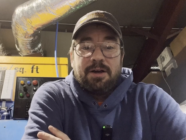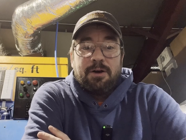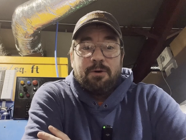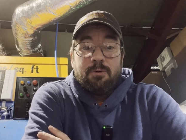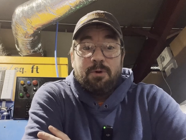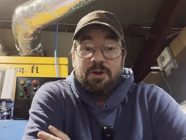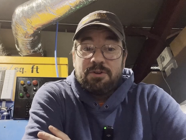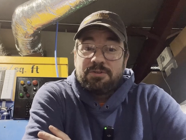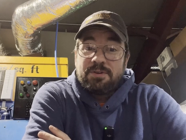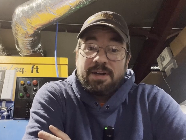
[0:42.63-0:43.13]

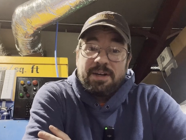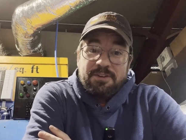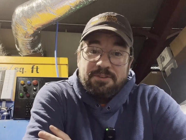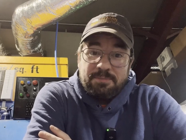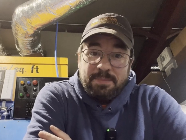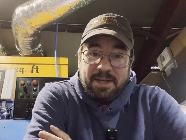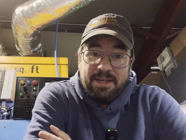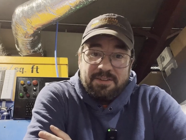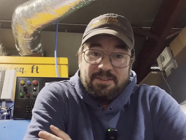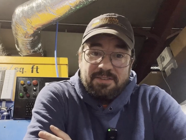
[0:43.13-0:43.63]
we're also out of
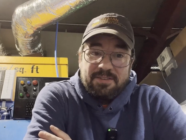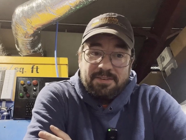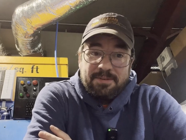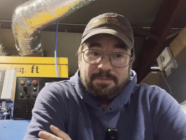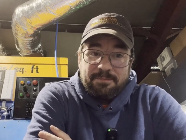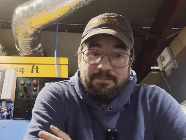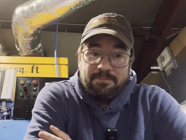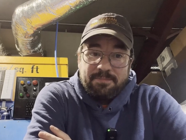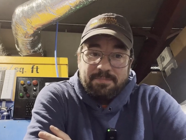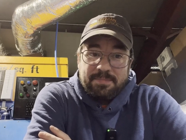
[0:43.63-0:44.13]
space.
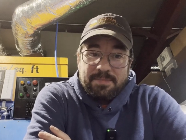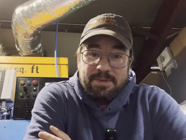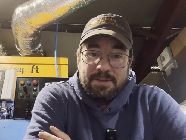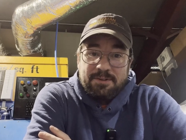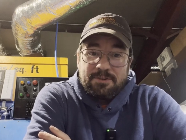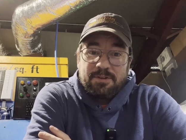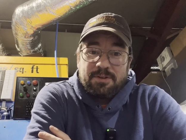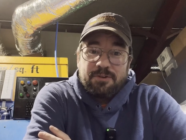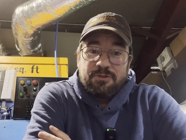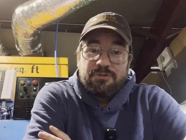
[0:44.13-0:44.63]

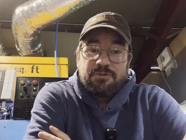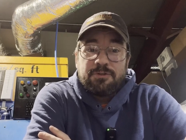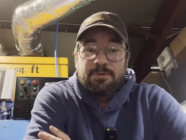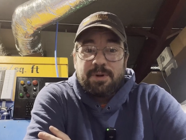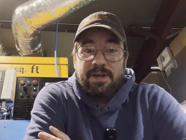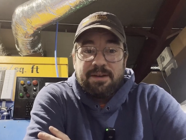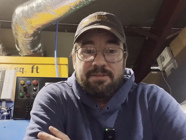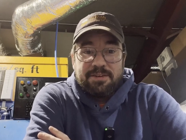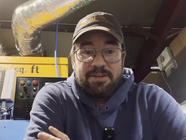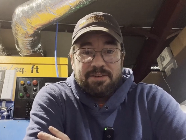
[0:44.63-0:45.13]
So there's
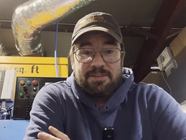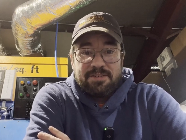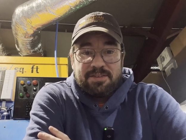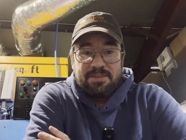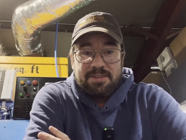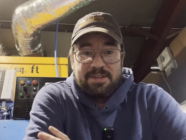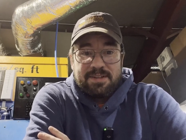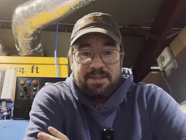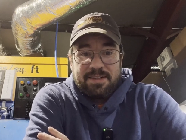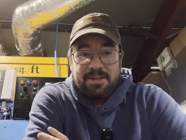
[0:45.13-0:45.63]
three of
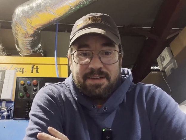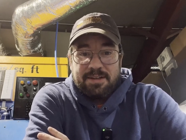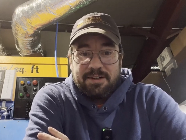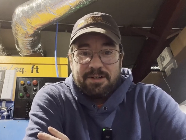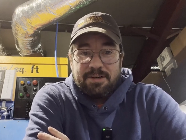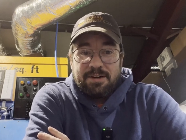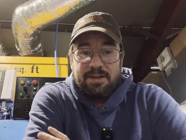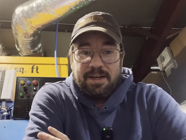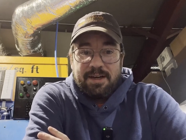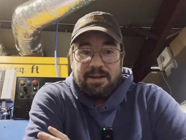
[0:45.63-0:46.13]
us
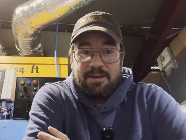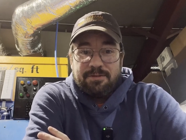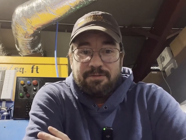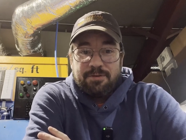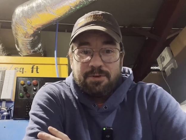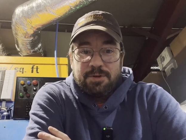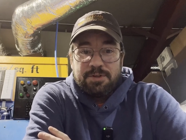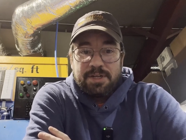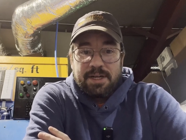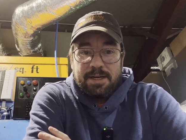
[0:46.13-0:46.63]
here now,
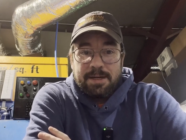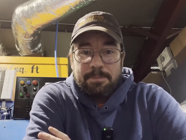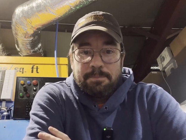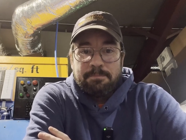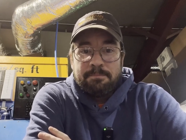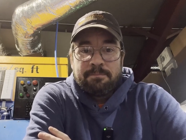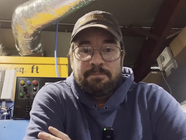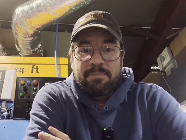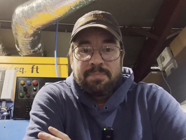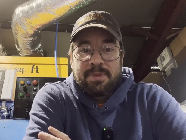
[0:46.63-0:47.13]

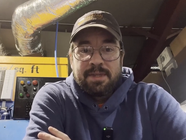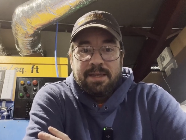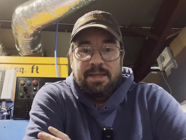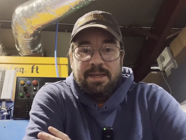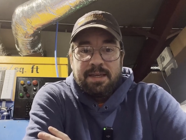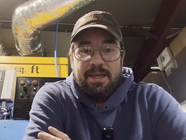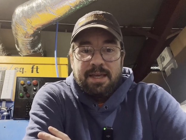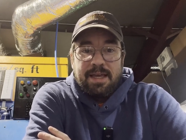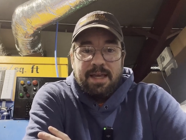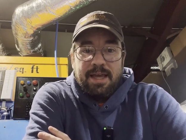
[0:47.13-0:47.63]
full-time,
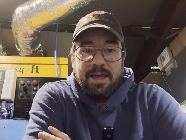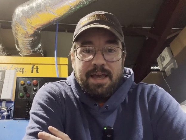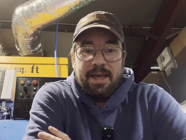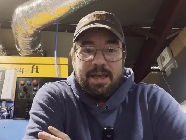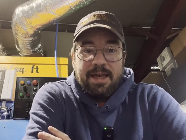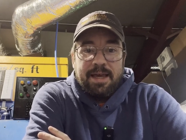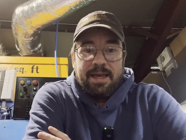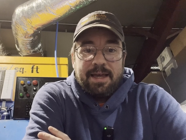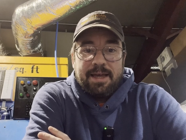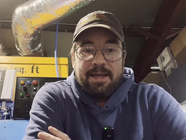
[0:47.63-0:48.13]

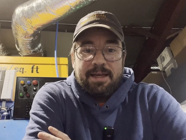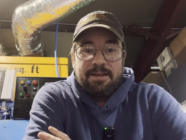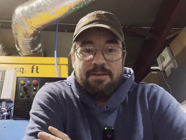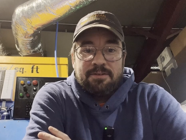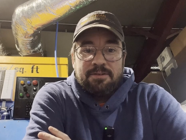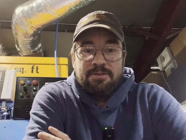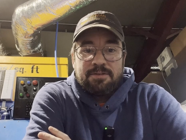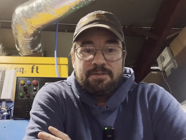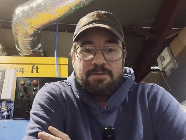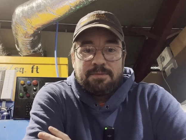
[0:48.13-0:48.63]

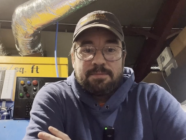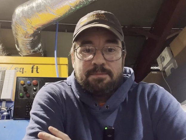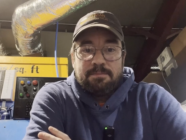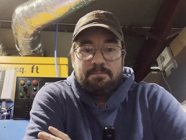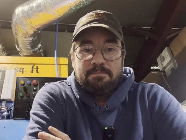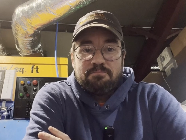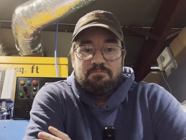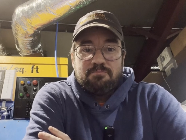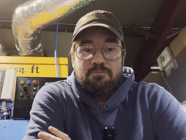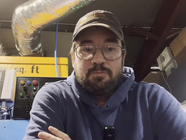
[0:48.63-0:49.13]
and
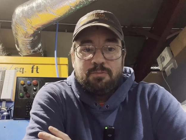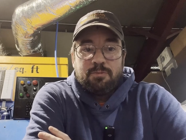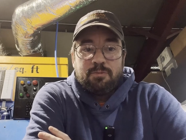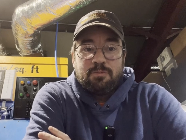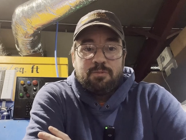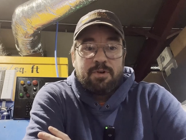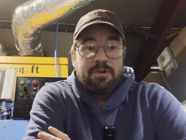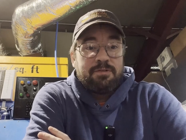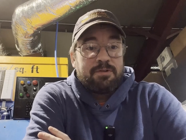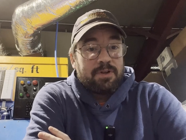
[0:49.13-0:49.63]

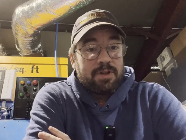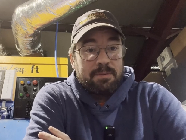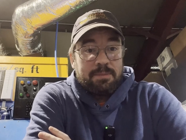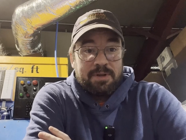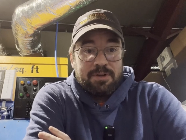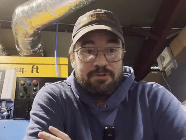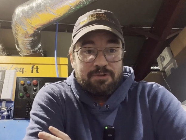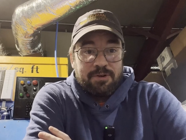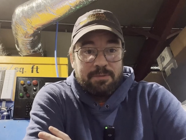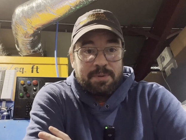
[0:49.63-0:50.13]
we've really
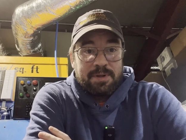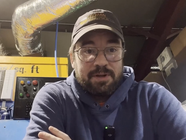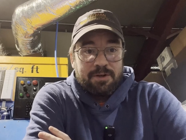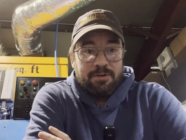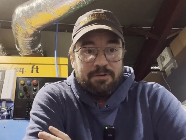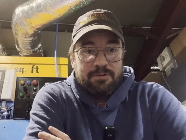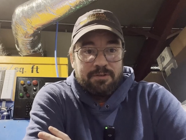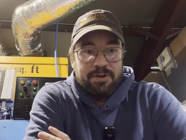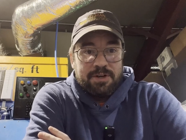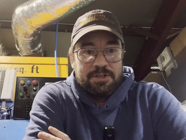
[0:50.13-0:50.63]
been tripping
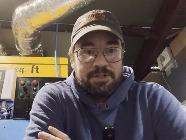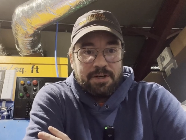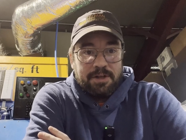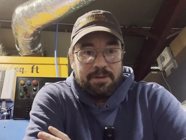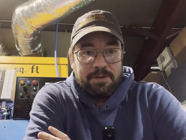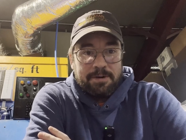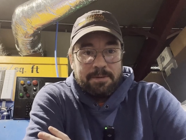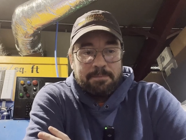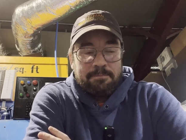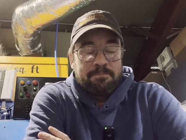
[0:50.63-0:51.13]
over each
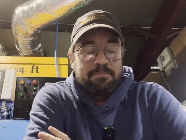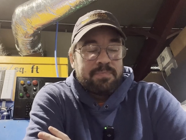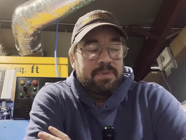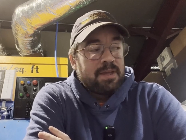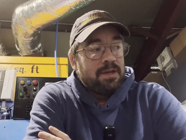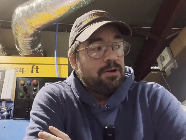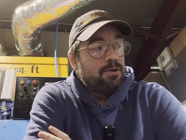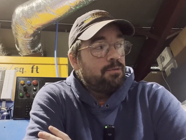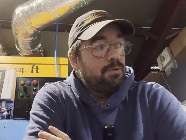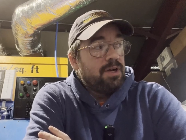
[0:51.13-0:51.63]
other.
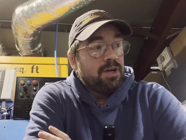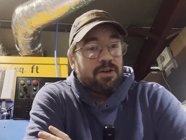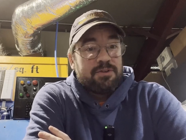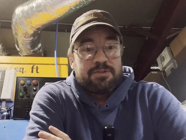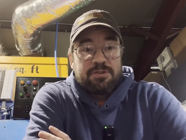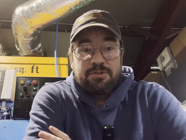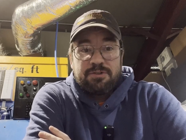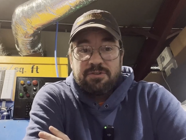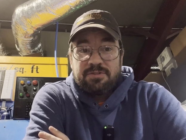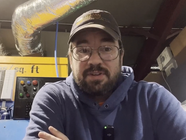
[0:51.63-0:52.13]
We
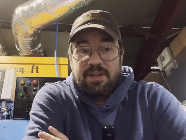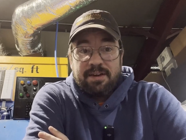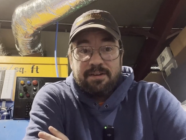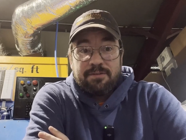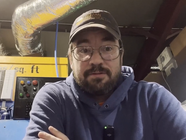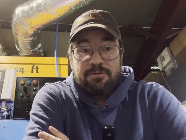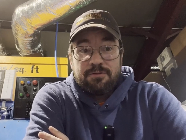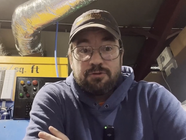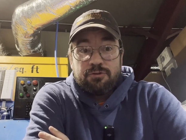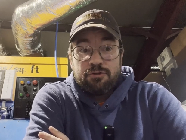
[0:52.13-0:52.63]
also just
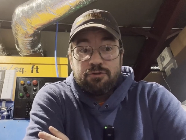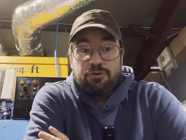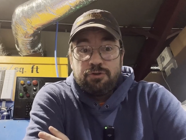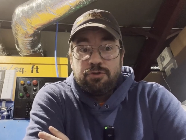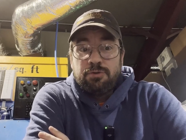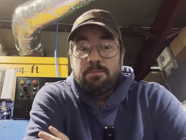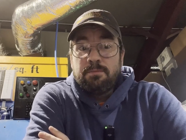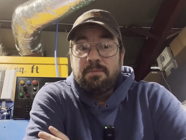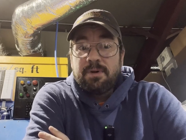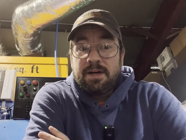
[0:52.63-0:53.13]
have
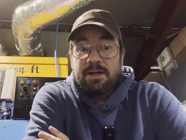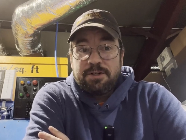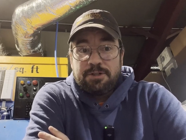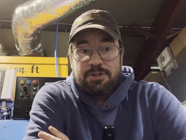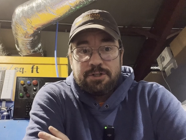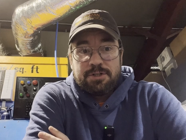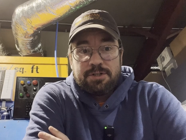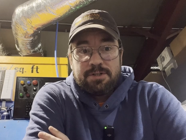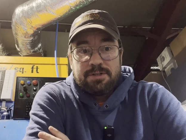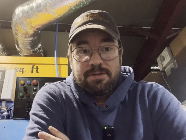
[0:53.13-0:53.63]
too
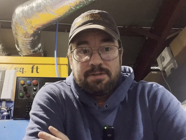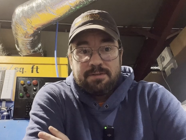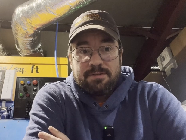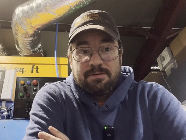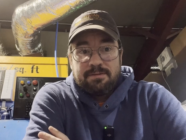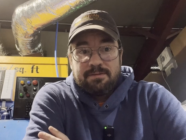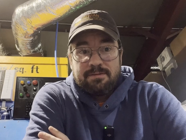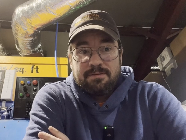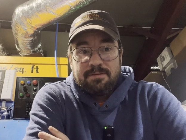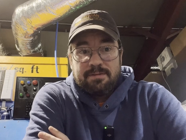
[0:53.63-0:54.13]
much
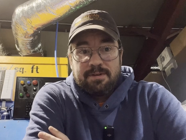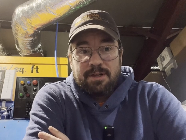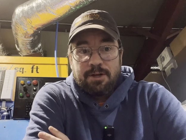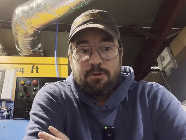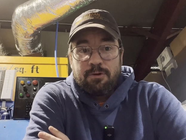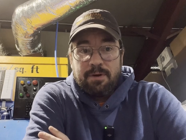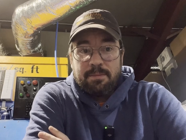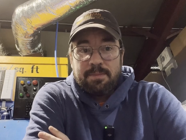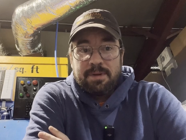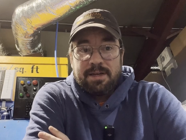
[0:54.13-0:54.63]

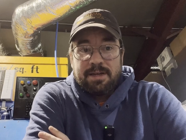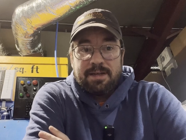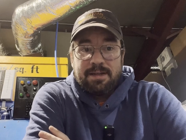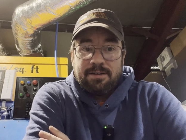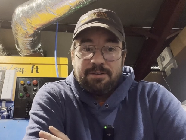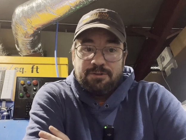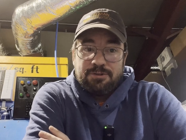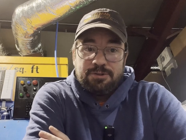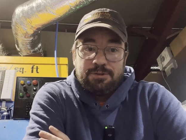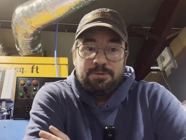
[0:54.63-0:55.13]
equipment
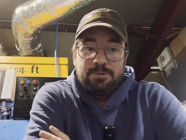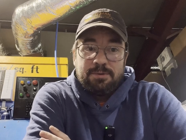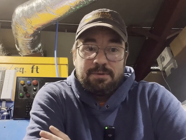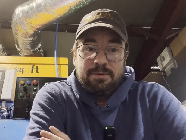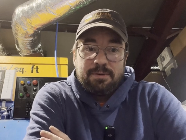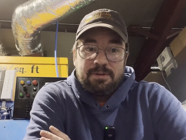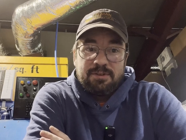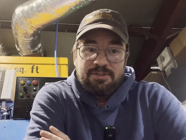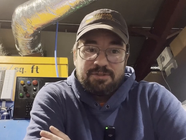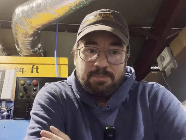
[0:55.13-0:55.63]
in
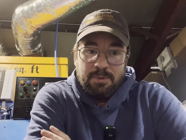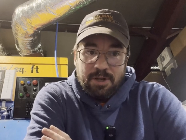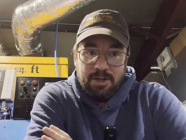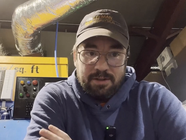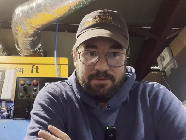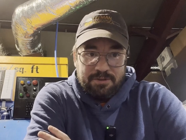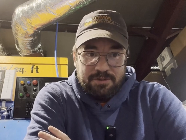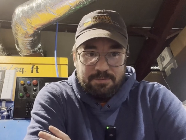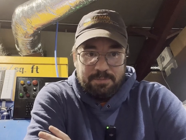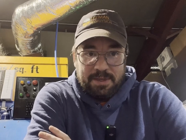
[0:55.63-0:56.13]
too
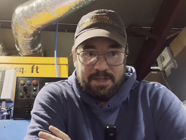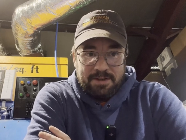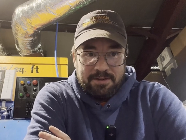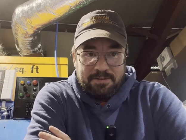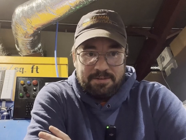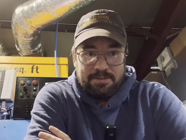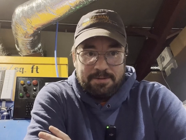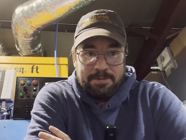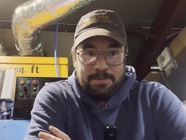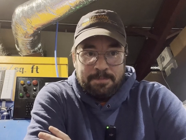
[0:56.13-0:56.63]
small of a
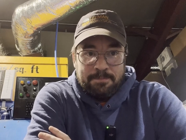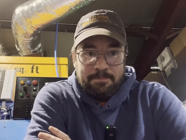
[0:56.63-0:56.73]
space.